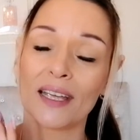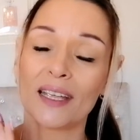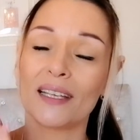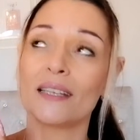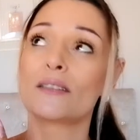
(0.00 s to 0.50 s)

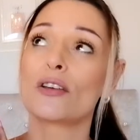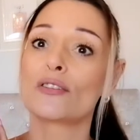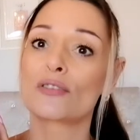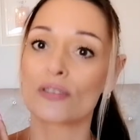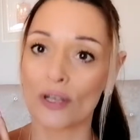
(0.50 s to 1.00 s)
It is
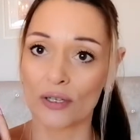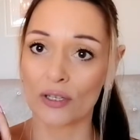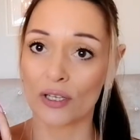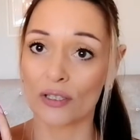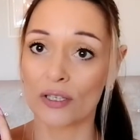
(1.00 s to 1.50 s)
so
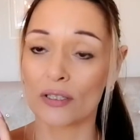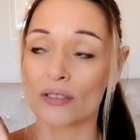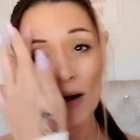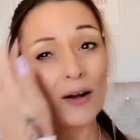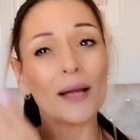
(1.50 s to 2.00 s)
good.
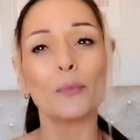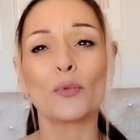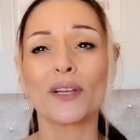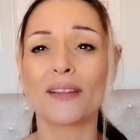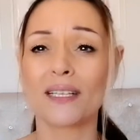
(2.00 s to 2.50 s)
I'm
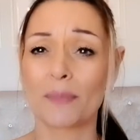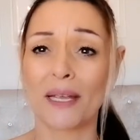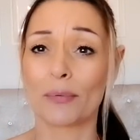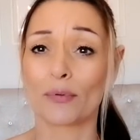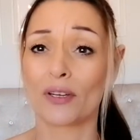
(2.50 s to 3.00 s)
one of these
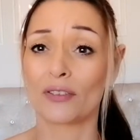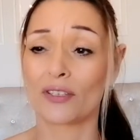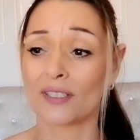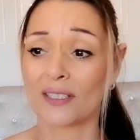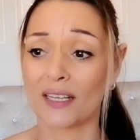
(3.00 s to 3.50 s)
people that
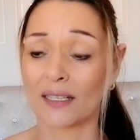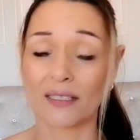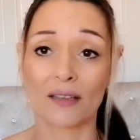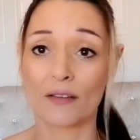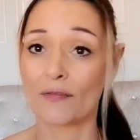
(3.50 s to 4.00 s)
just stick
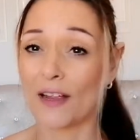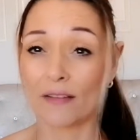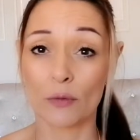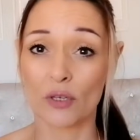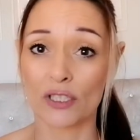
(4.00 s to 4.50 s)
to the
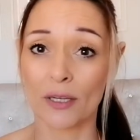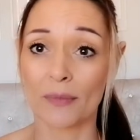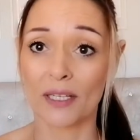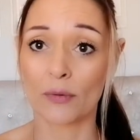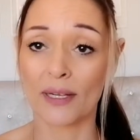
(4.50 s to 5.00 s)
Fairy washing up
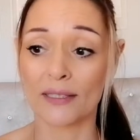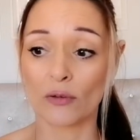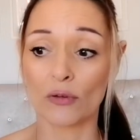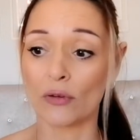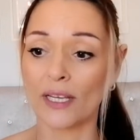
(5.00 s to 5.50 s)
liquid
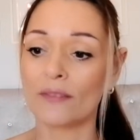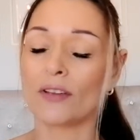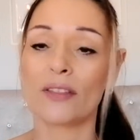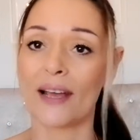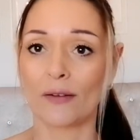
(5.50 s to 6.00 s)
or
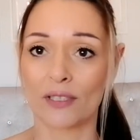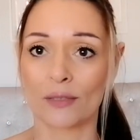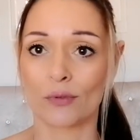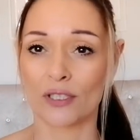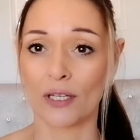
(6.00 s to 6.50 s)
even the
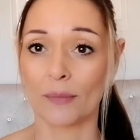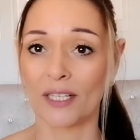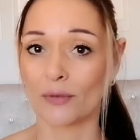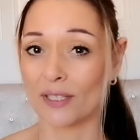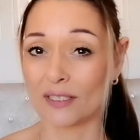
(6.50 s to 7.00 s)
Aldi's washing up
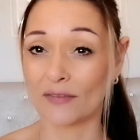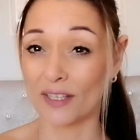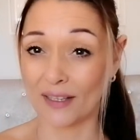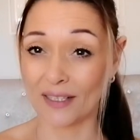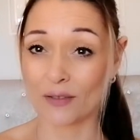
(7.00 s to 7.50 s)
liquid because I
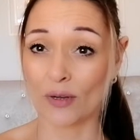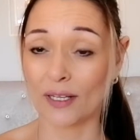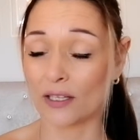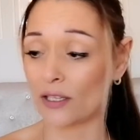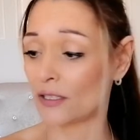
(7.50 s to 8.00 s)
think that's
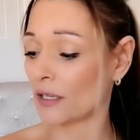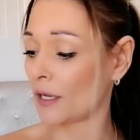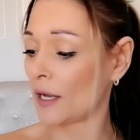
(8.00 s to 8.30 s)
quite good.